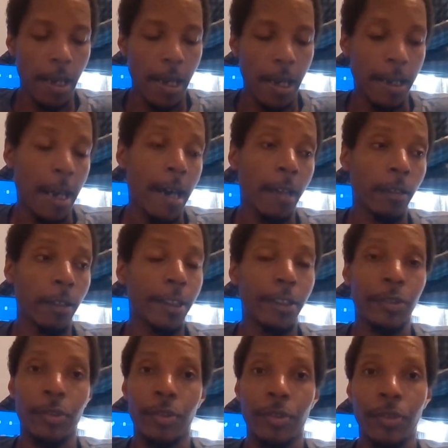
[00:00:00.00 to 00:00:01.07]
And
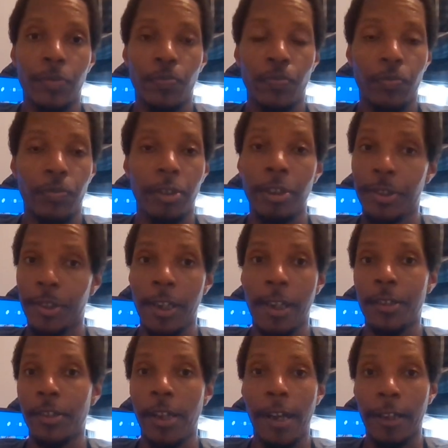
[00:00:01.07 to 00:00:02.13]
Alex
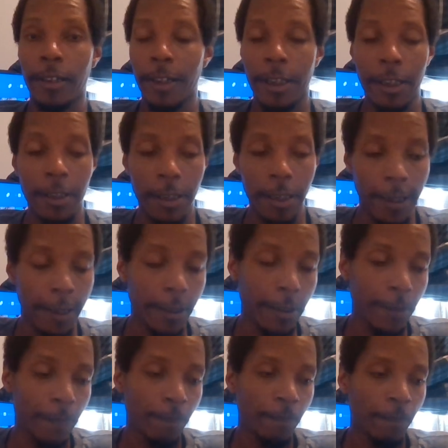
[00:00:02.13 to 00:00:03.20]
decides to act like a
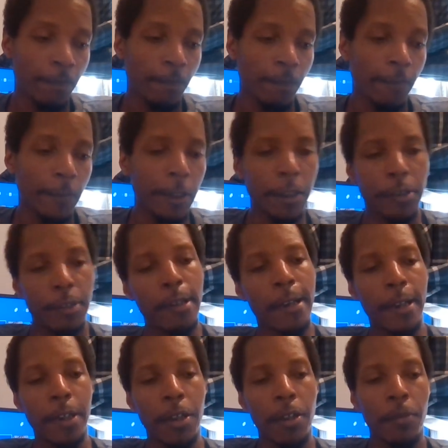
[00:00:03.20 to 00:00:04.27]
dick, and it's
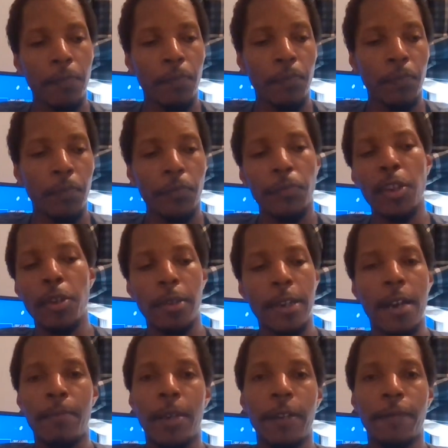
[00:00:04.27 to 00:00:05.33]
like, you're
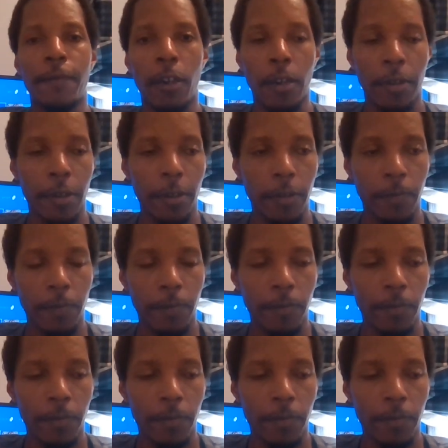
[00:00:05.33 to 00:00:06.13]
not my father.